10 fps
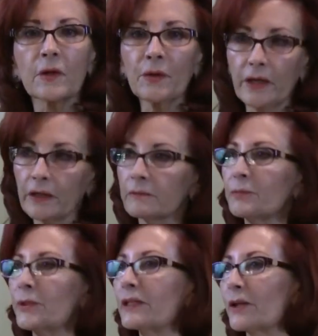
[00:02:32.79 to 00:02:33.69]
Okay,
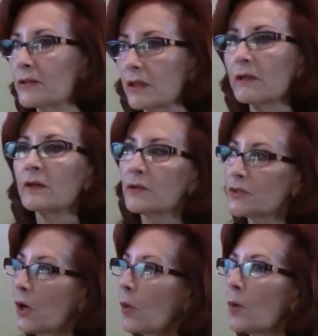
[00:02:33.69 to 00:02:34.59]
pretty close.
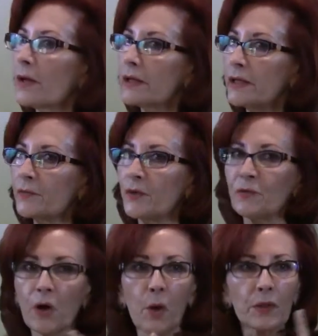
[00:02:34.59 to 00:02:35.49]
So
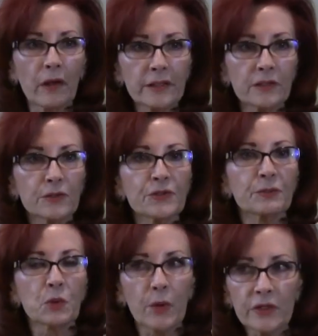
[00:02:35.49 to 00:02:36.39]
if y'all would like to do
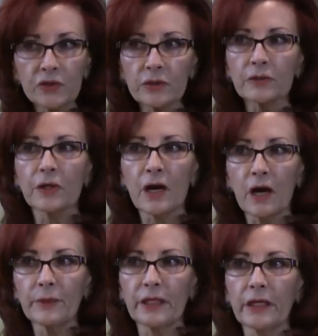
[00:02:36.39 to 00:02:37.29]
some question or
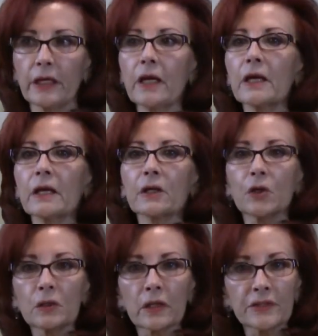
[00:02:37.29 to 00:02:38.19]
commenting,
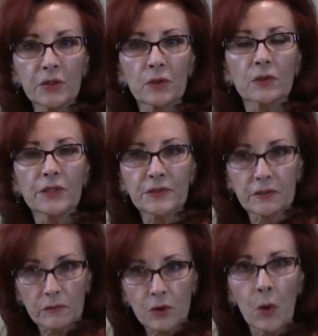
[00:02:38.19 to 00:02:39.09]
let's
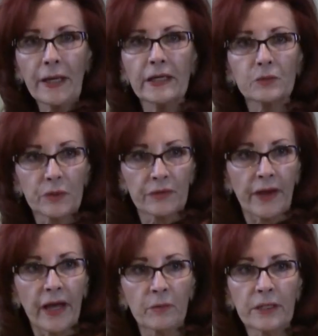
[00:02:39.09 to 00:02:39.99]
go ahead with
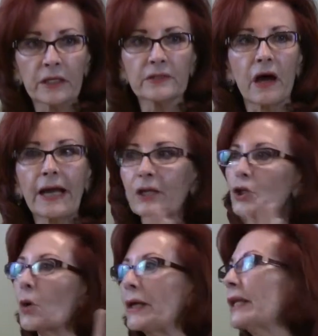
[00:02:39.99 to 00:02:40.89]
that, because I could
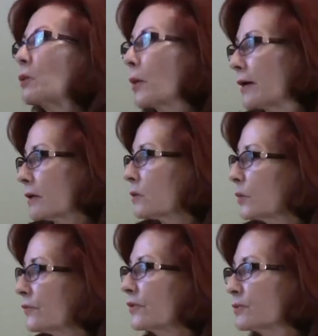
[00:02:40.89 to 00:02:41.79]
go anywhere
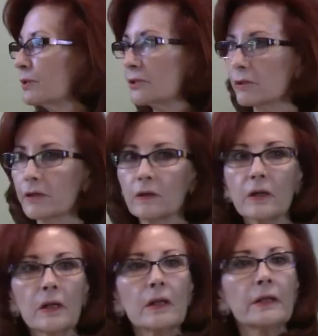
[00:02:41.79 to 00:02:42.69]
with this material.
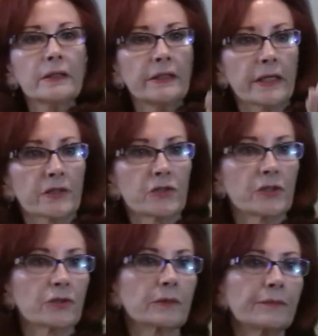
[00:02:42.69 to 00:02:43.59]
Yes,
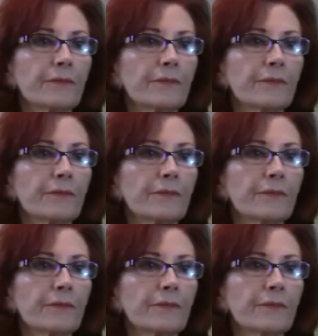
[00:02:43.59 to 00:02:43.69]
Ginger.